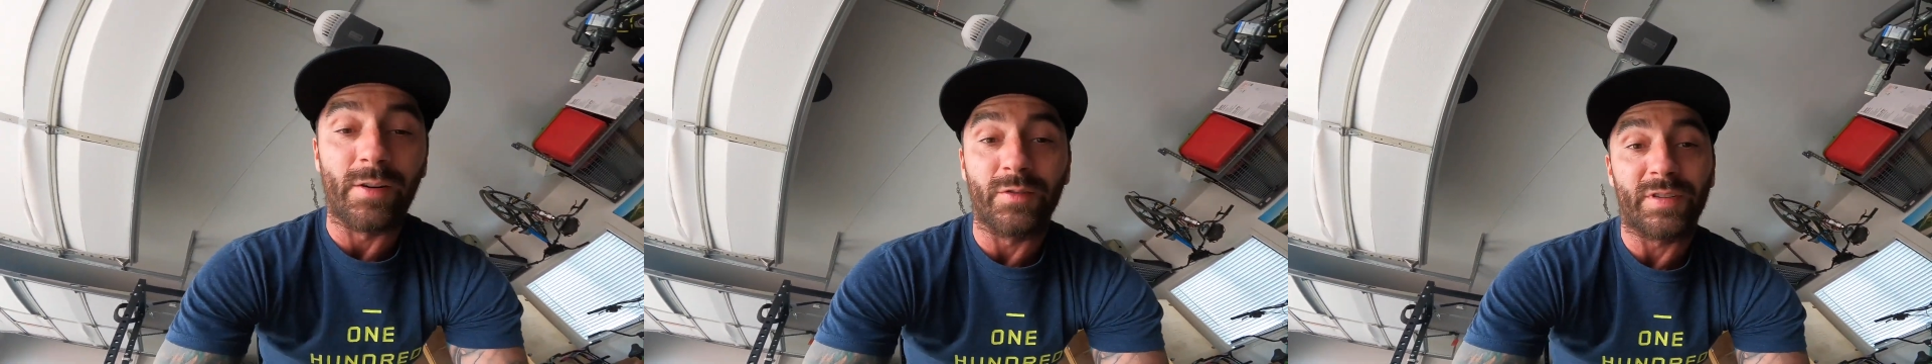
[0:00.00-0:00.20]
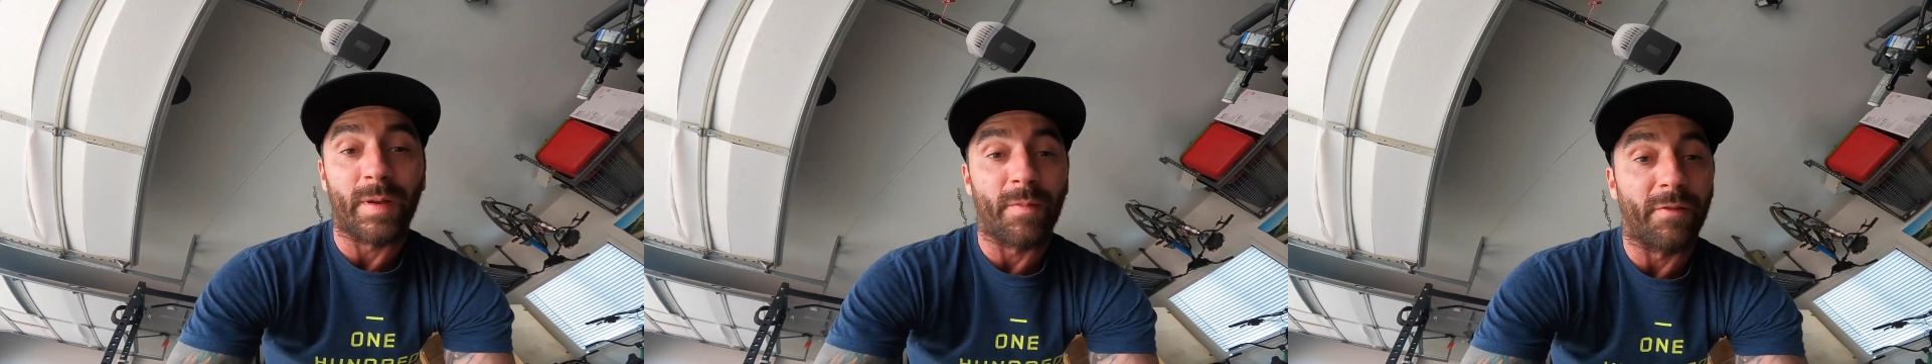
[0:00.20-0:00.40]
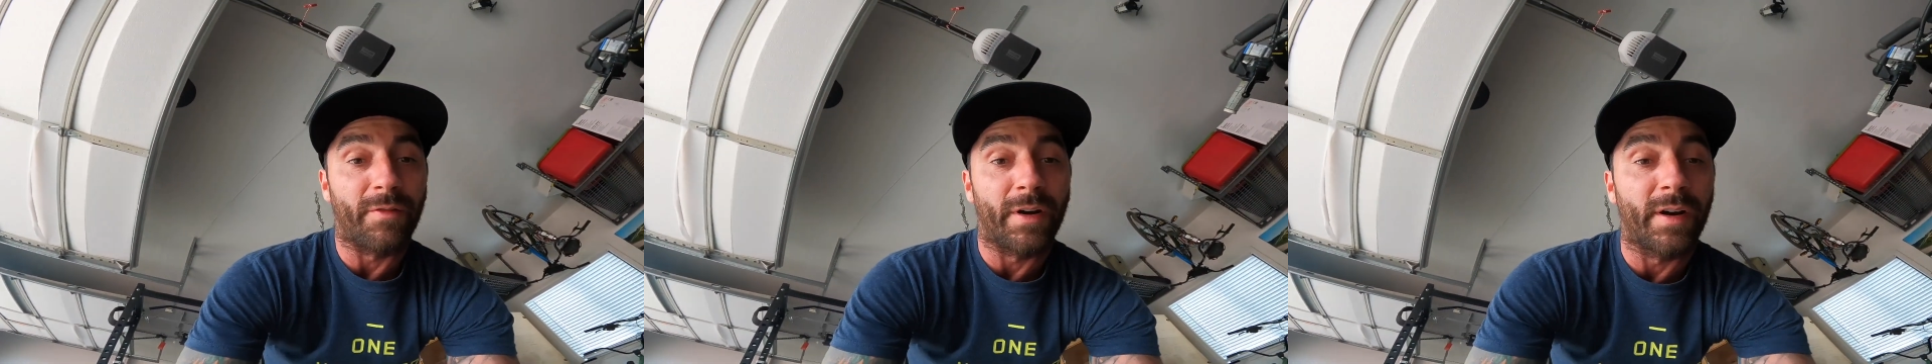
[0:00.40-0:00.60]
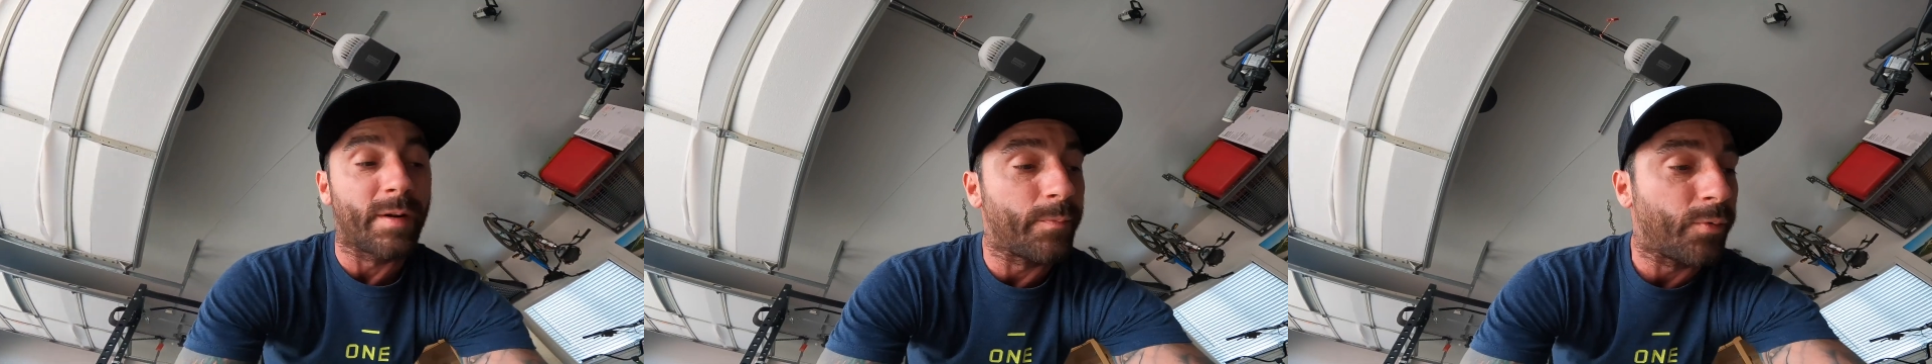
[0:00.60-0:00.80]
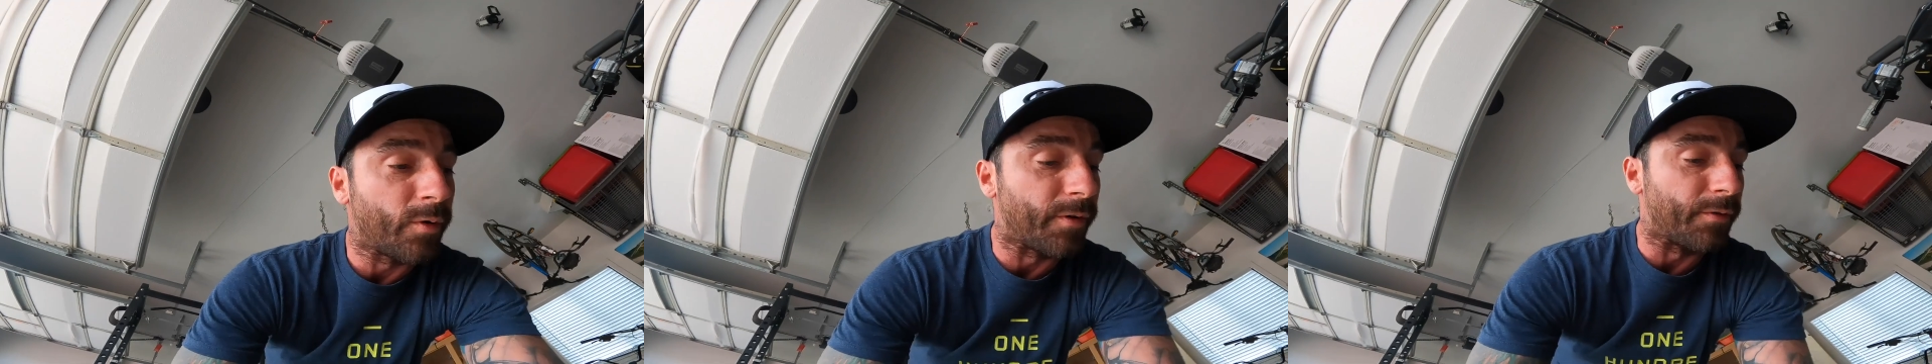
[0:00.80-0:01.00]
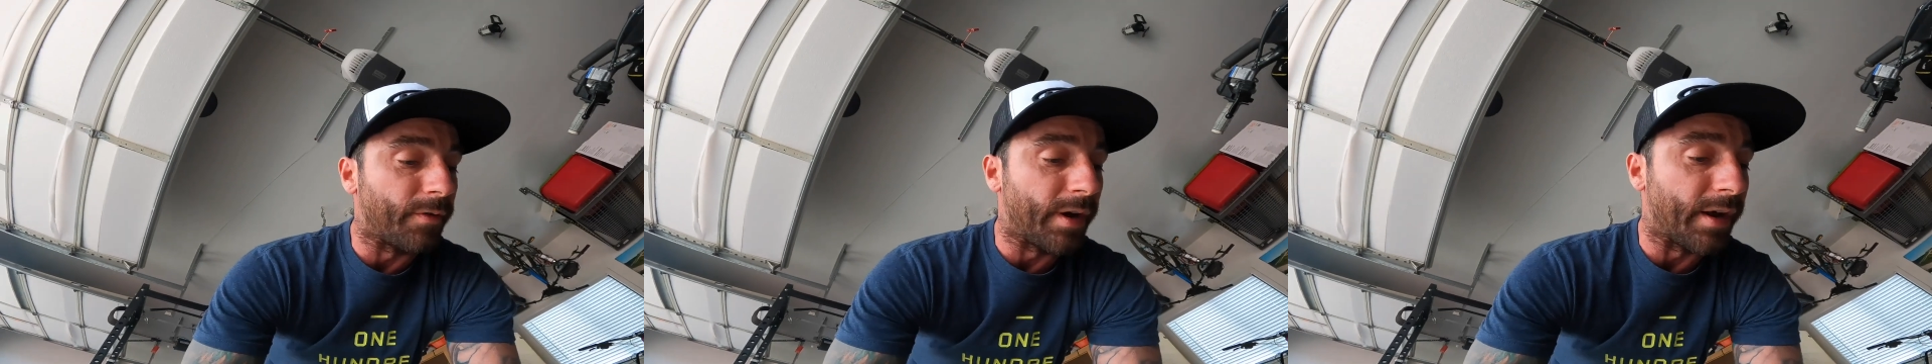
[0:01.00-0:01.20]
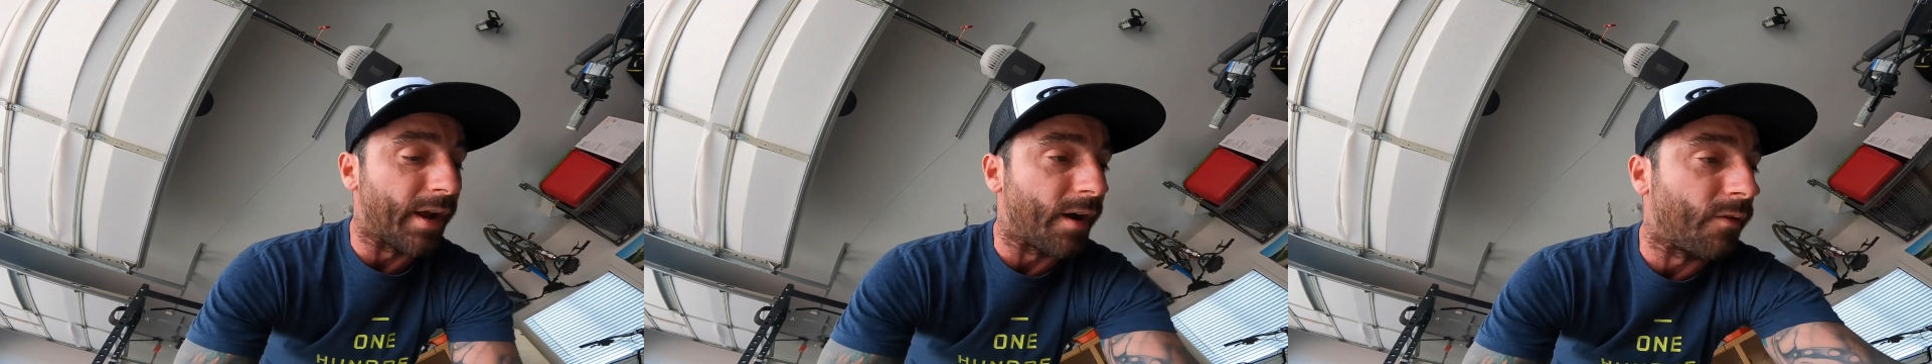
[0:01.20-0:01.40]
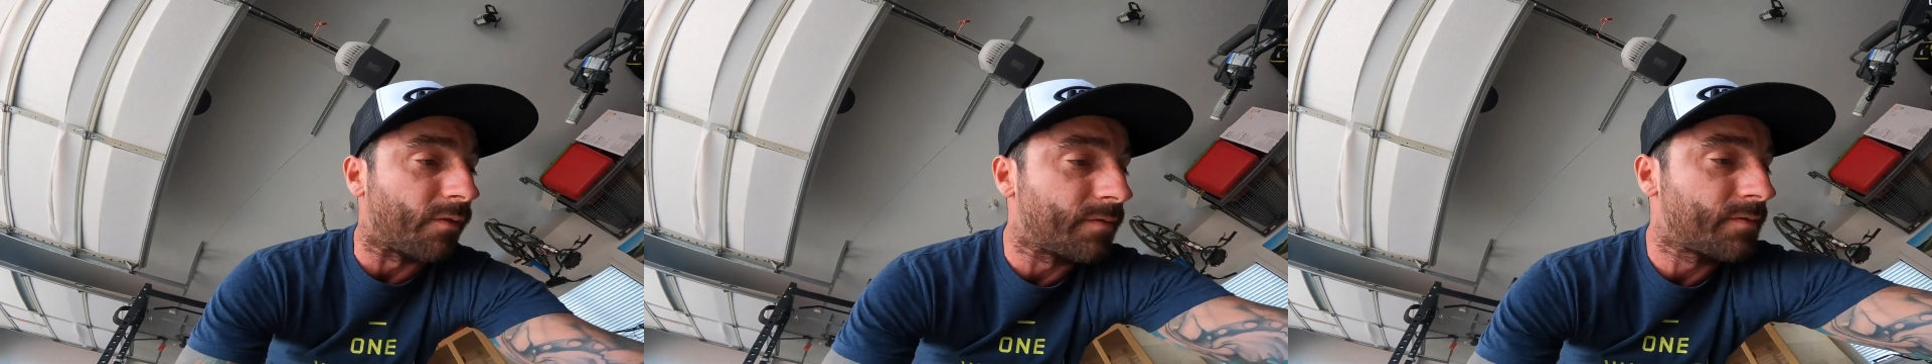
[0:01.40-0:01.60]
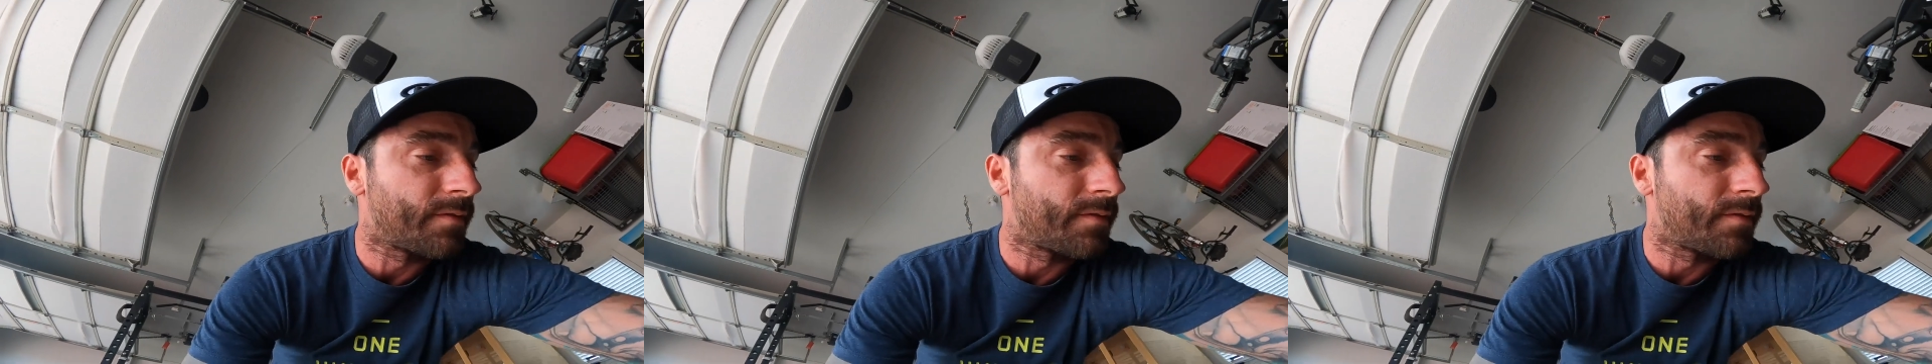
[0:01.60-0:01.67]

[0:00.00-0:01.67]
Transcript: to do something very important right now.